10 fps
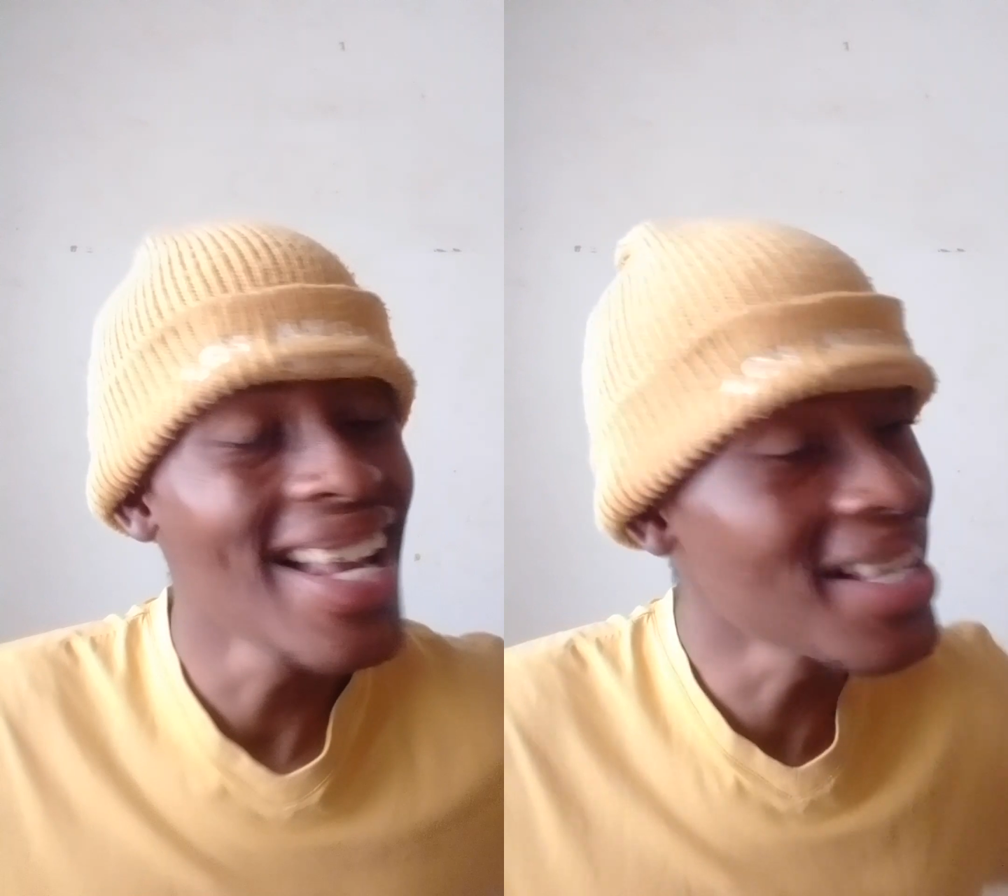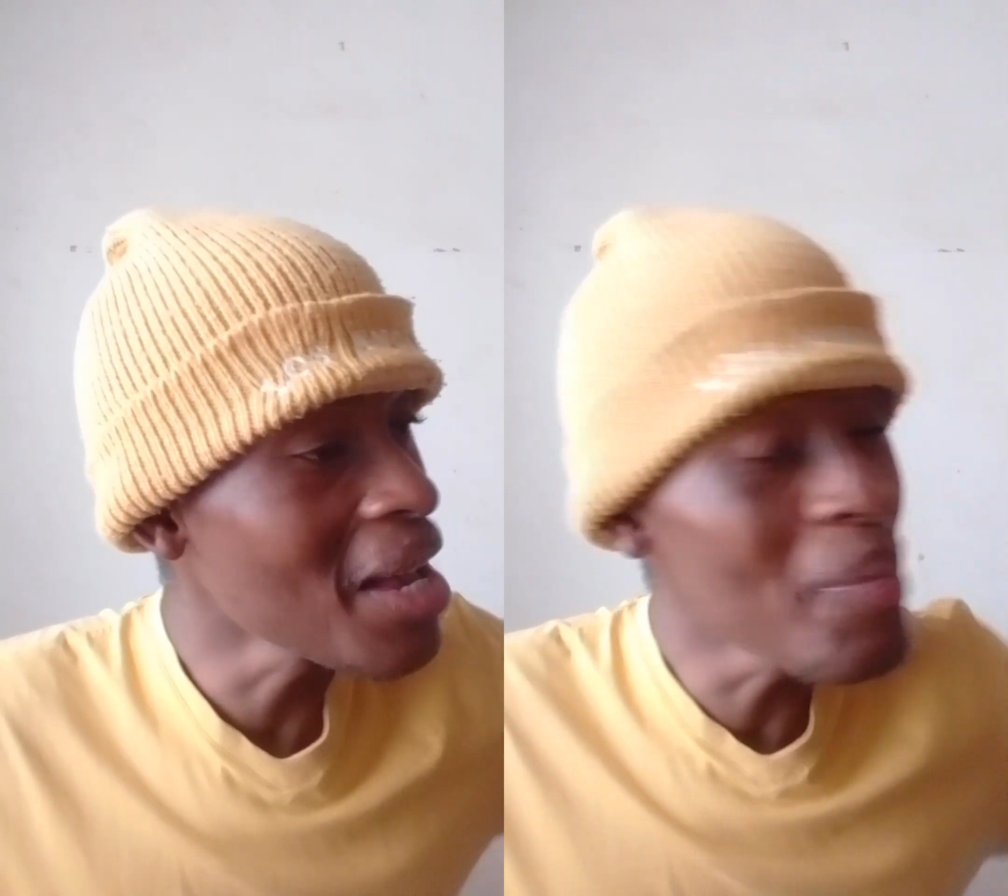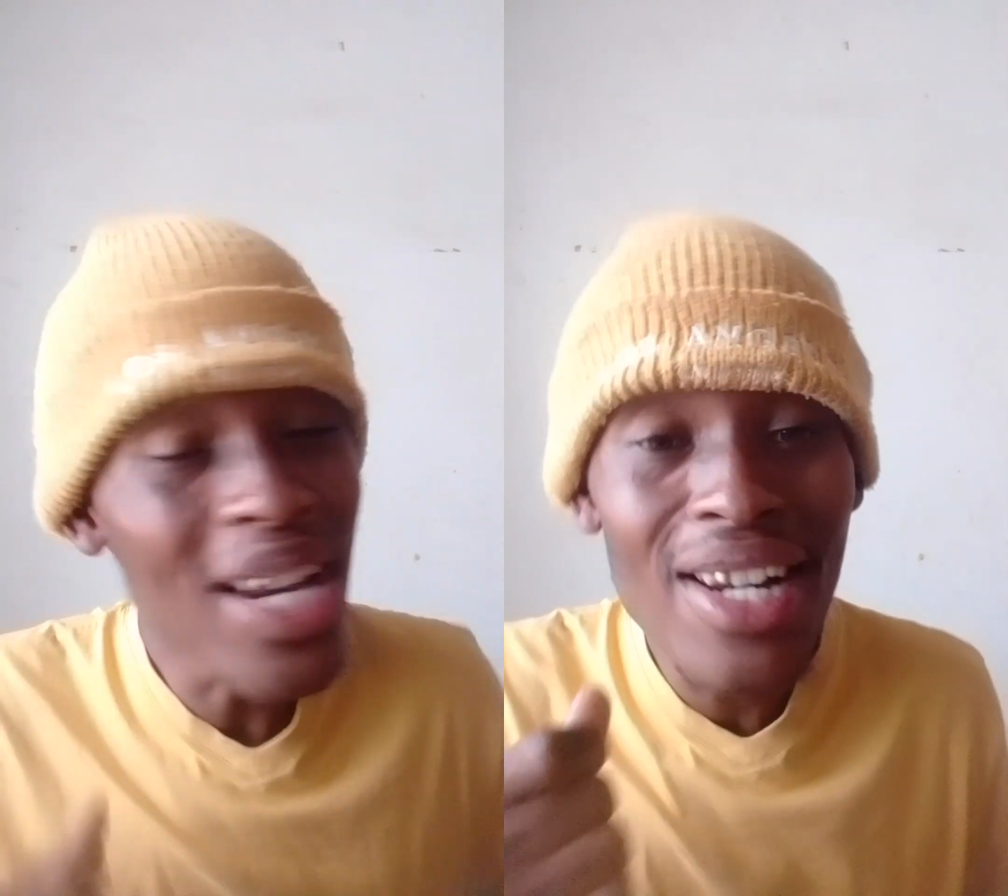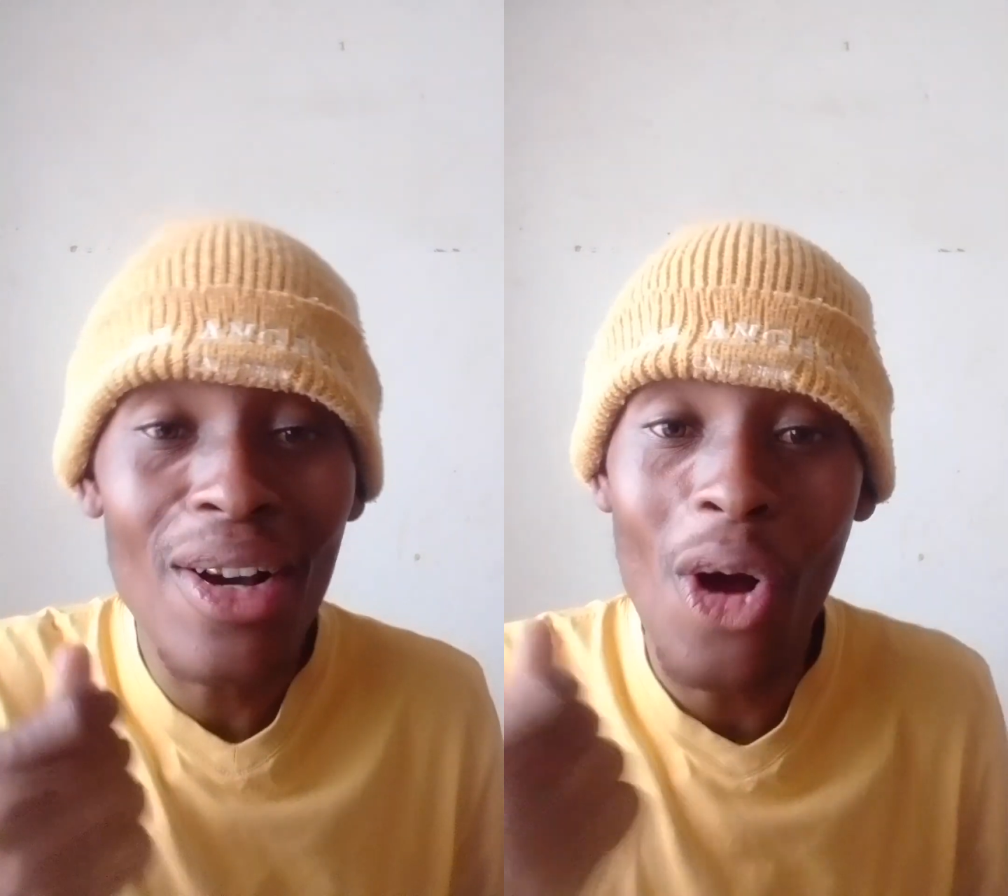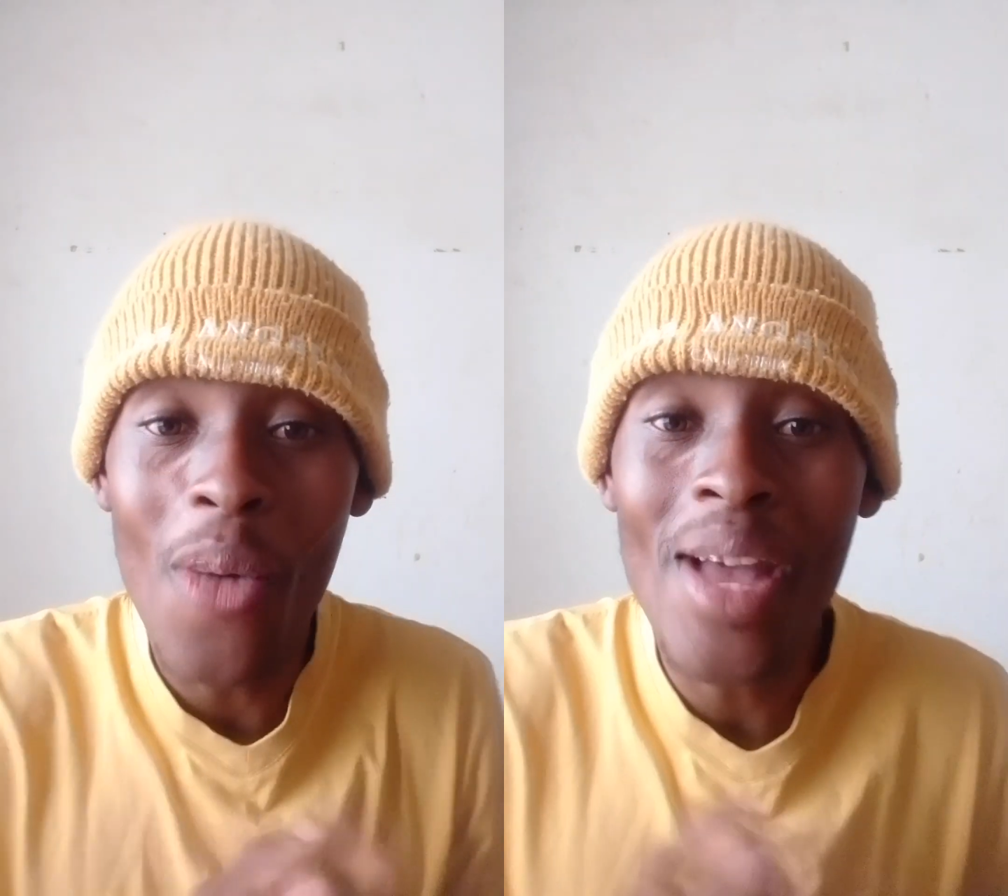Like, type it in
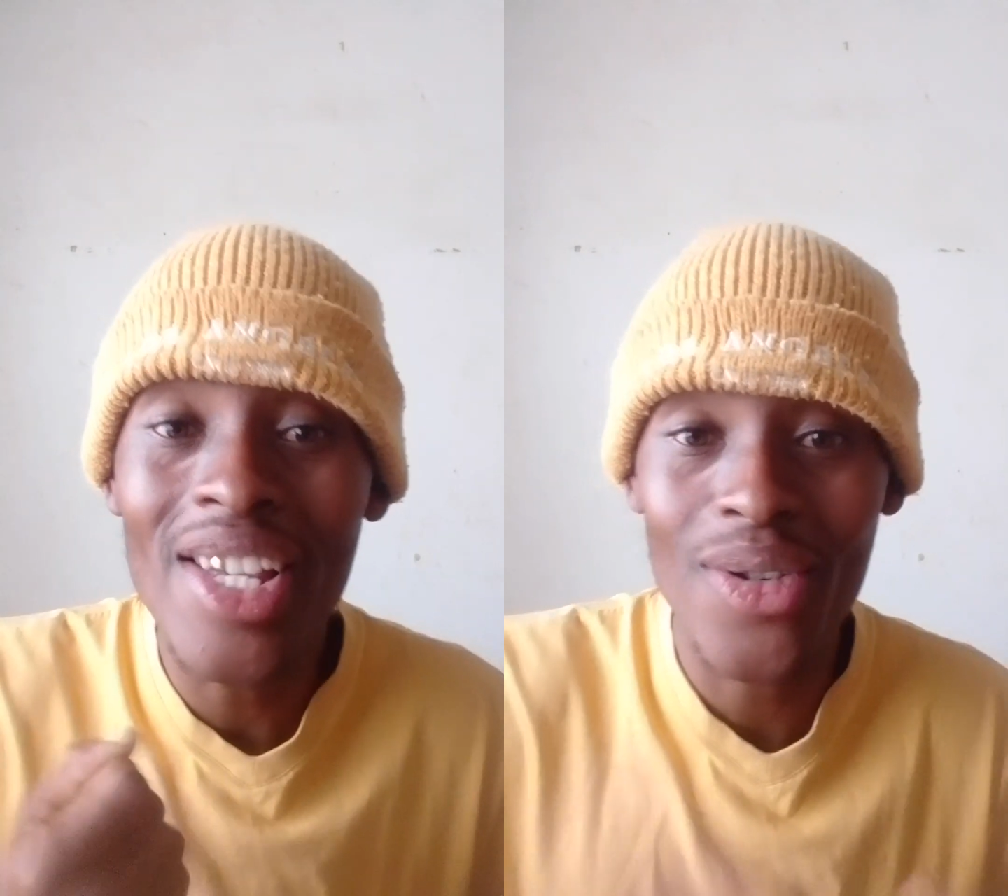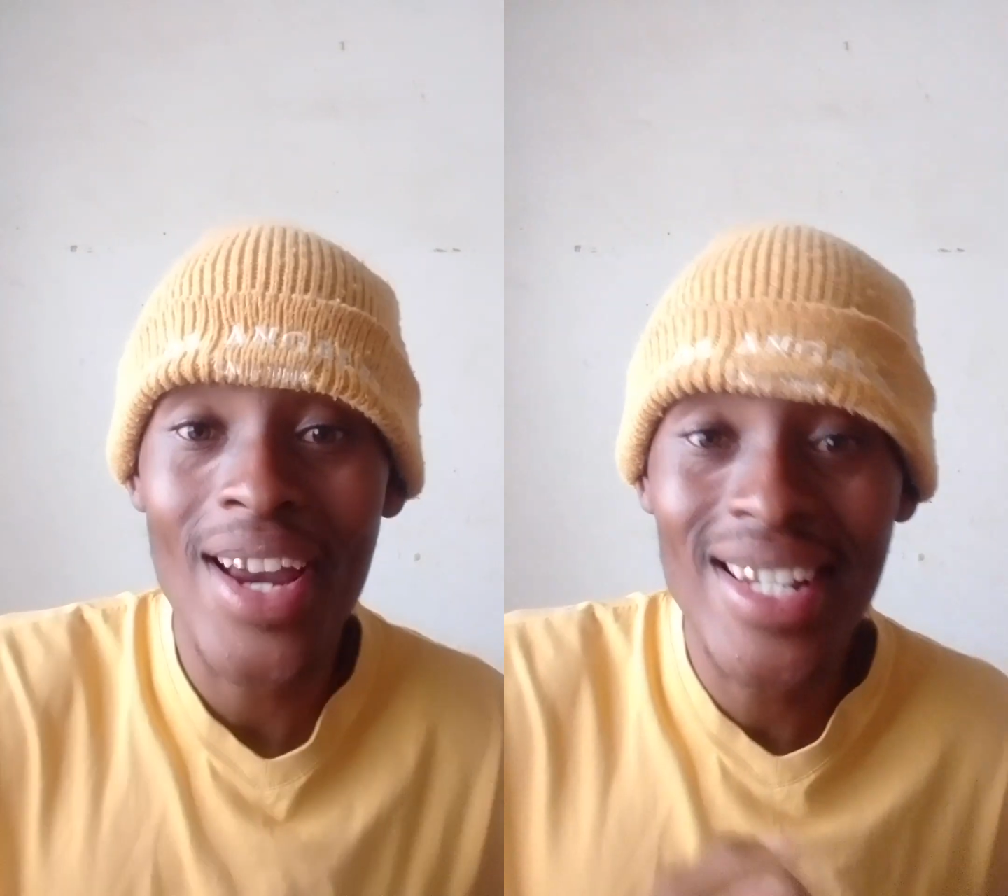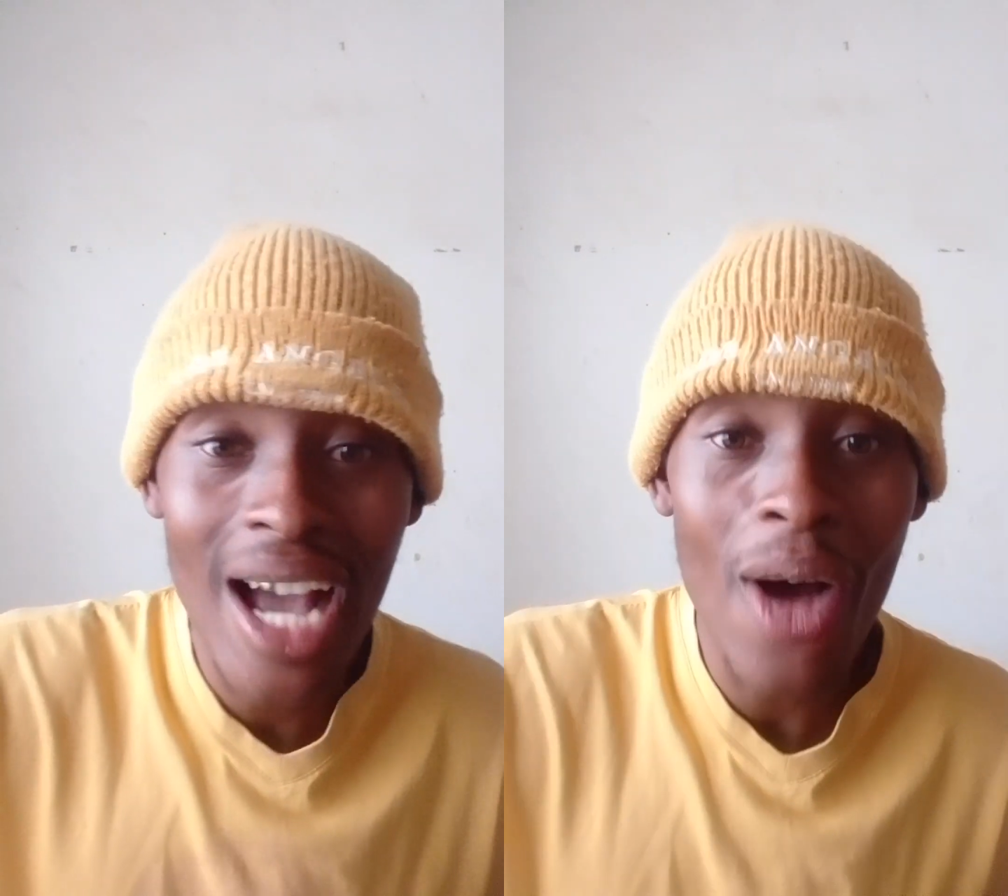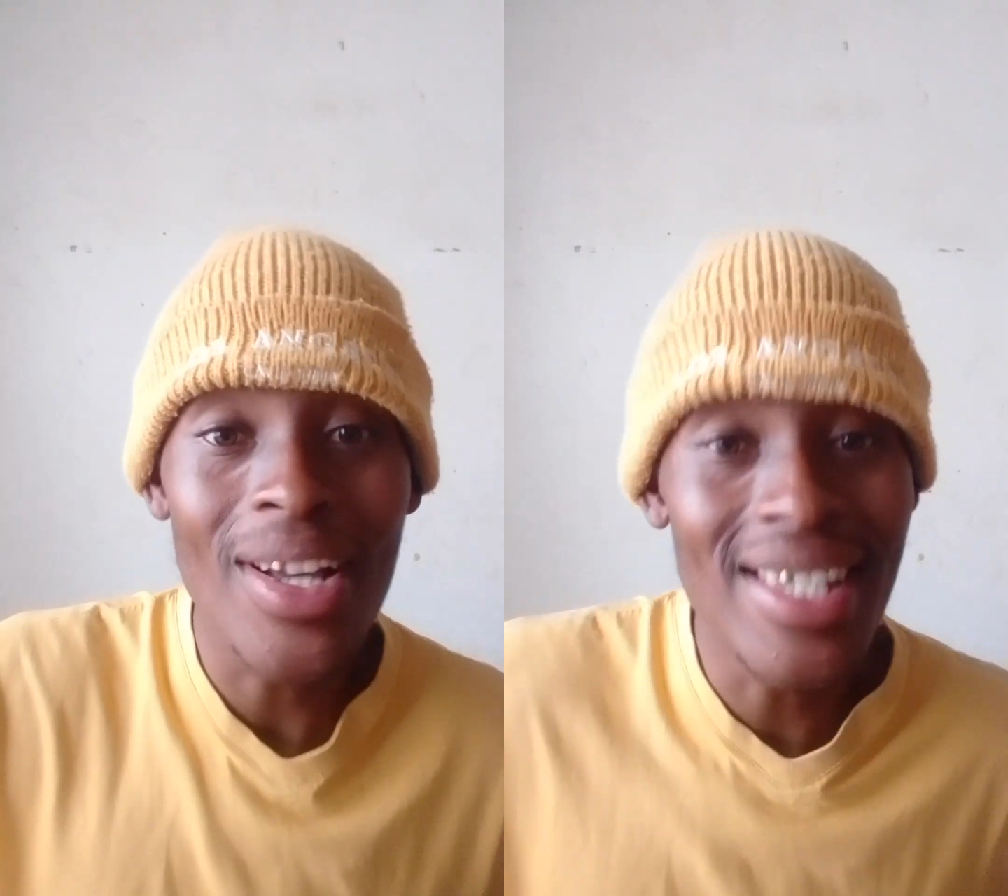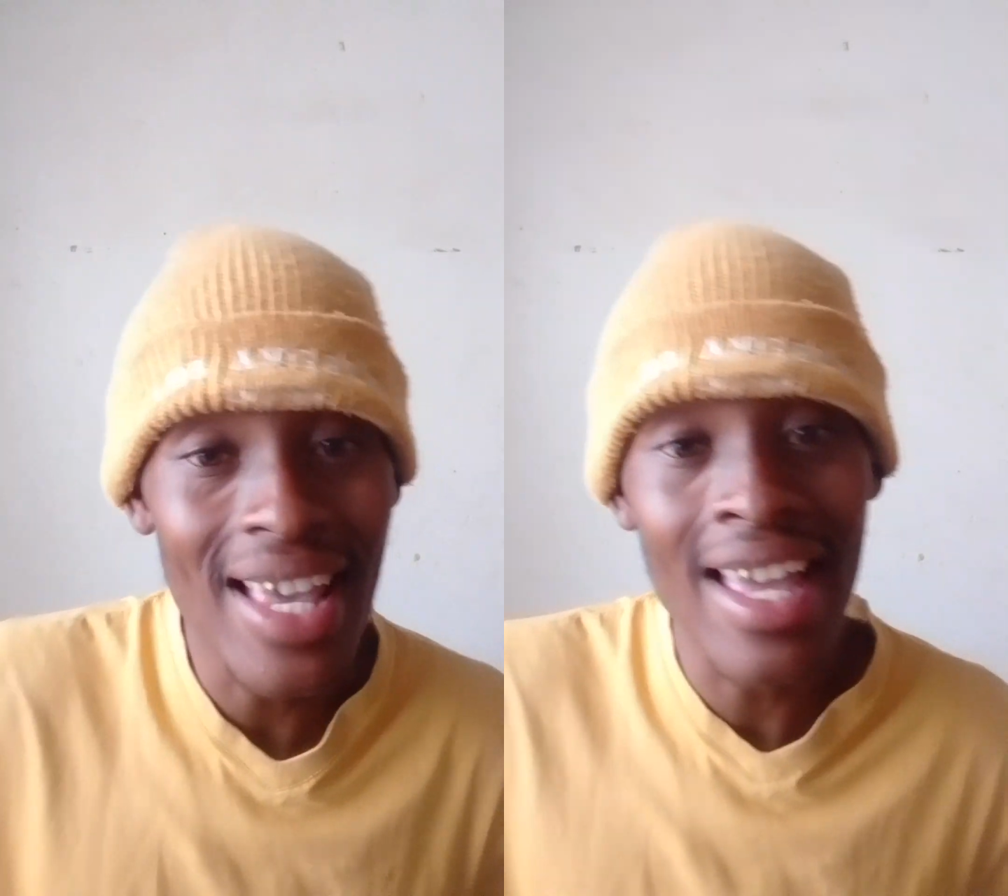the comments right now
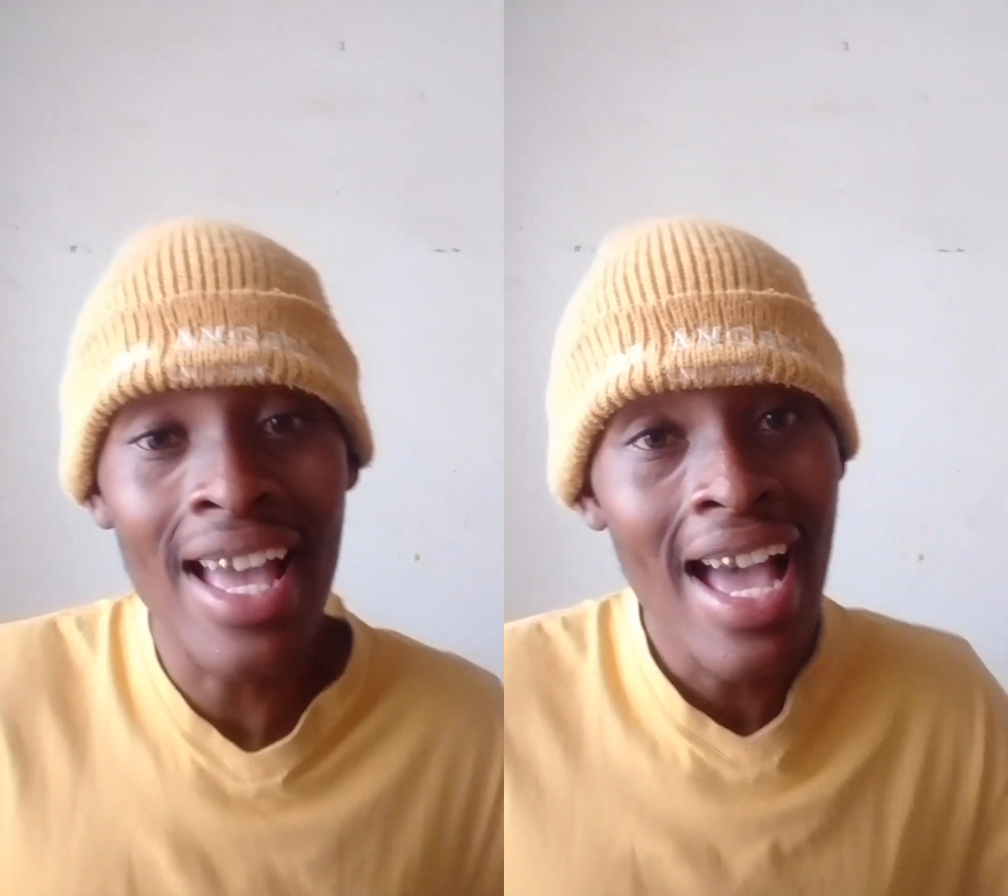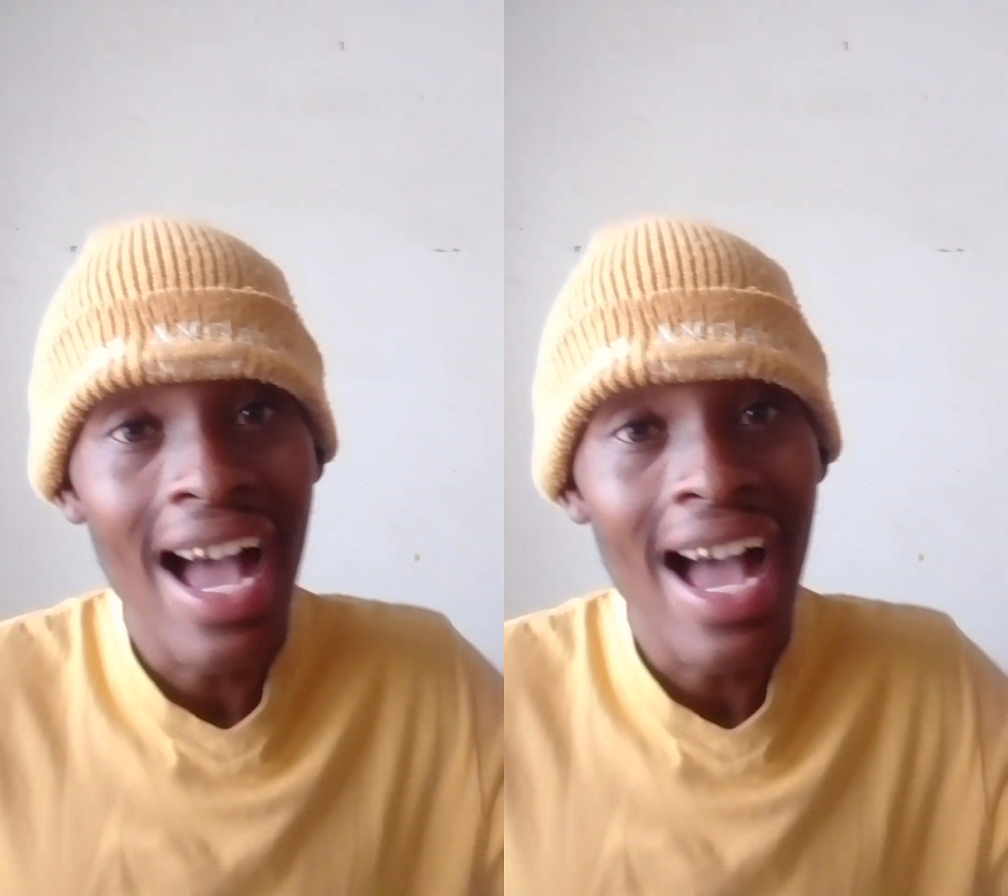and say,